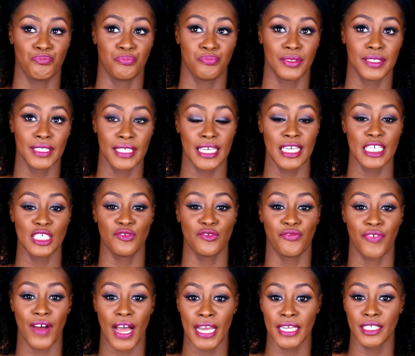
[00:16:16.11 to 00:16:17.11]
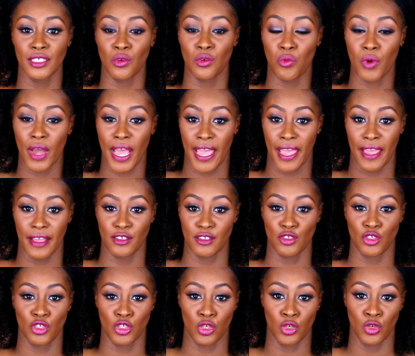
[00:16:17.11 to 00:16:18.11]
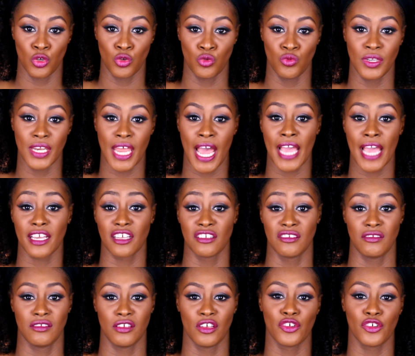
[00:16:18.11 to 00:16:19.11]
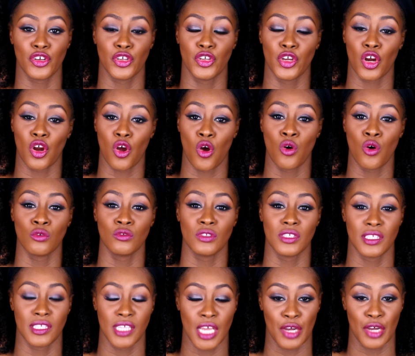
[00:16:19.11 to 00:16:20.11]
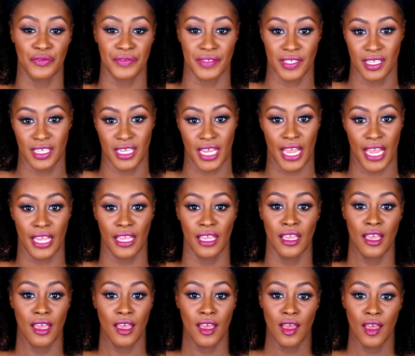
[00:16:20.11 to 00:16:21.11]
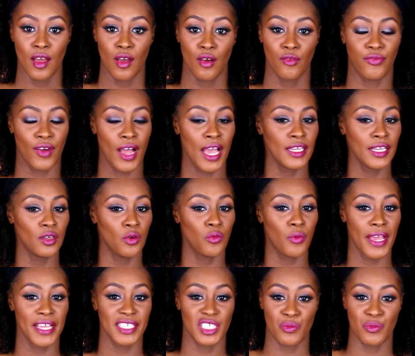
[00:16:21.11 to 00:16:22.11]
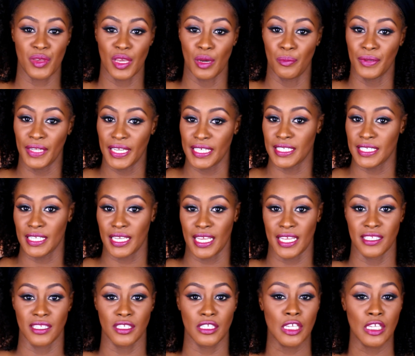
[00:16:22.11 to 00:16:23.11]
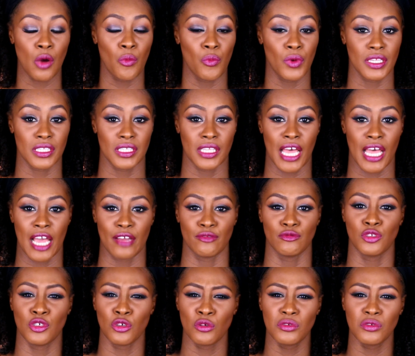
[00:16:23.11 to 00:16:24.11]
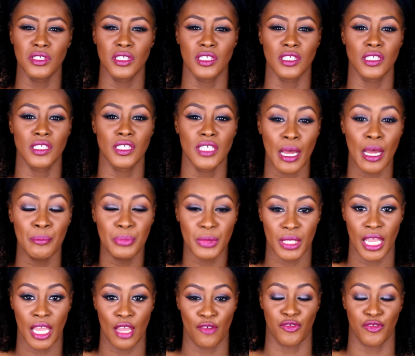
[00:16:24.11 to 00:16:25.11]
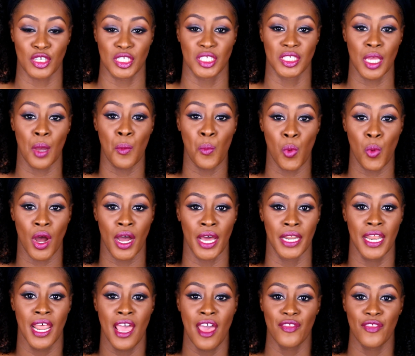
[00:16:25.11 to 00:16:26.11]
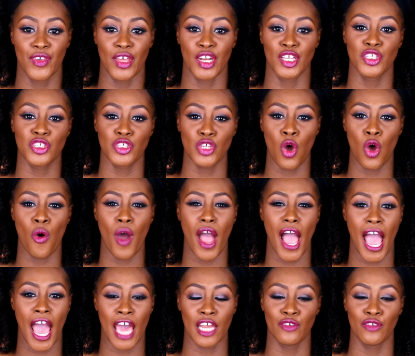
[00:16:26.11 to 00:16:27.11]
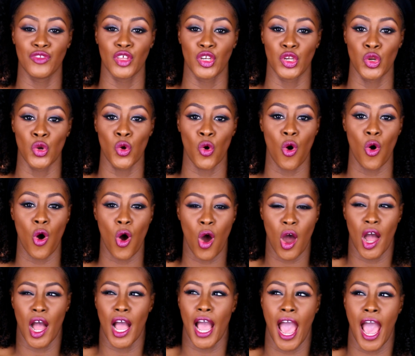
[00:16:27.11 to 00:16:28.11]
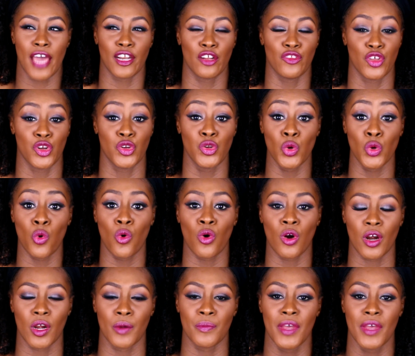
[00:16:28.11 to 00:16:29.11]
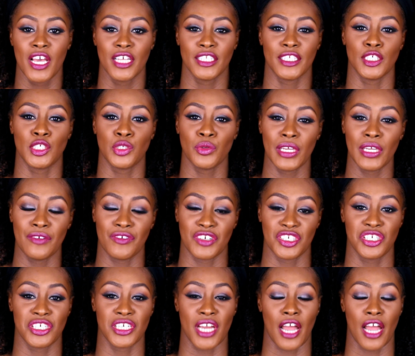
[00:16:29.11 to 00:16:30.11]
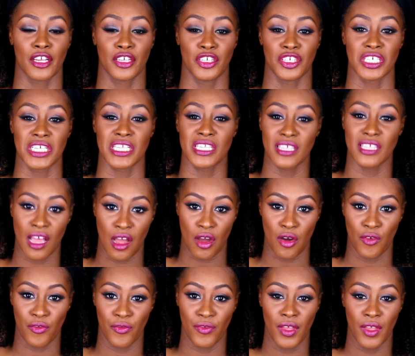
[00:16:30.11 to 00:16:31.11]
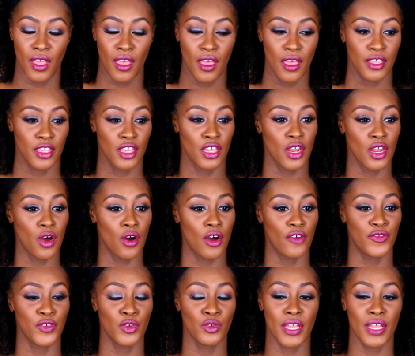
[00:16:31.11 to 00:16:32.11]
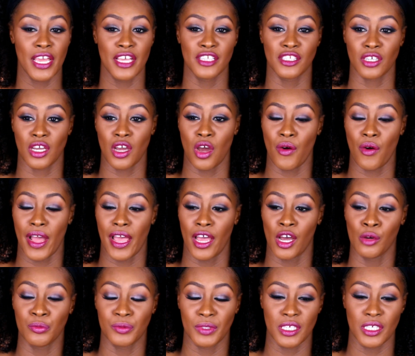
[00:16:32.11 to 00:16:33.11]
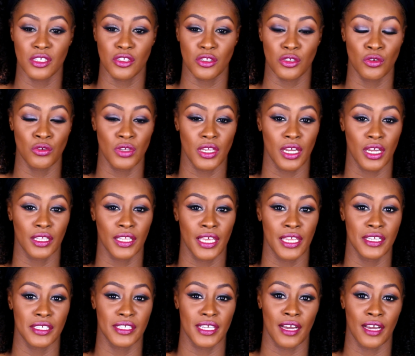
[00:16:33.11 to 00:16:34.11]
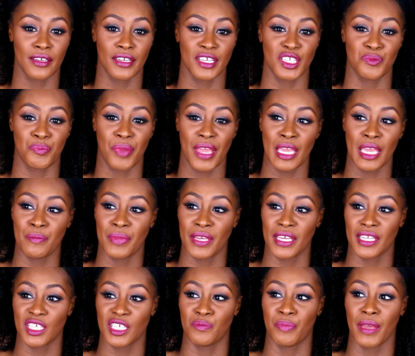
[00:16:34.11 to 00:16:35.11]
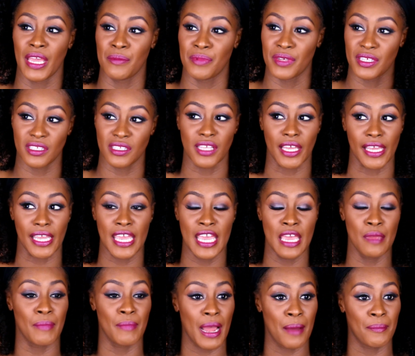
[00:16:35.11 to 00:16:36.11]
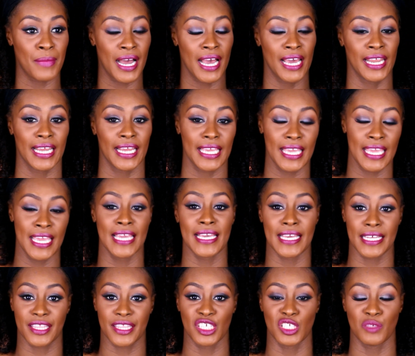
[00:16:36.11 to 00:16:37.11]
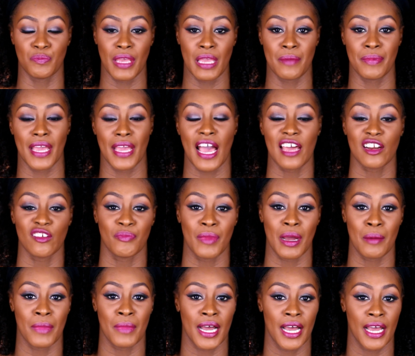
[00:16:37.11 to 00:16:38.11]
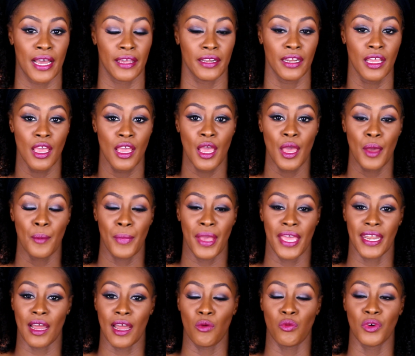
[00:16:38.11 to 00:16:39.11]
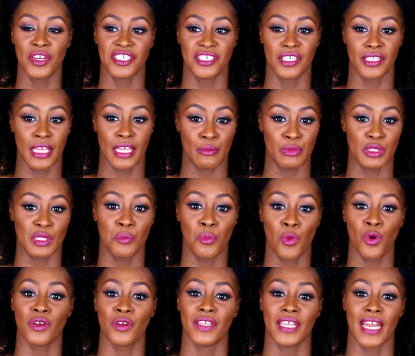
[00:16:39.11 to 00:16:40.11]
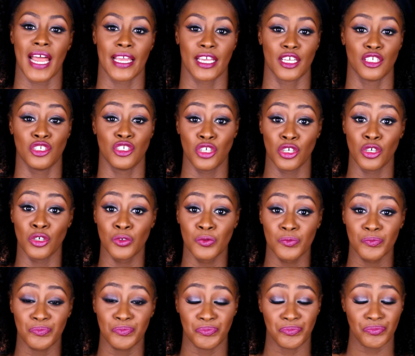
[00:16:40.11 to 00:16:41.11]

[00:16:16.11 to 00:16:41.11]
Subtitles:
please find a way to not consider your own self today. Find a way to be a blessing in someone's life. Do something for someone that is so out of the norm that you even shock yourself. You know, a few days ago, I helped these two young ladies out, and this baby is like in my mind. I can't get this baby out of my mind, and I wish that there was more that I could do.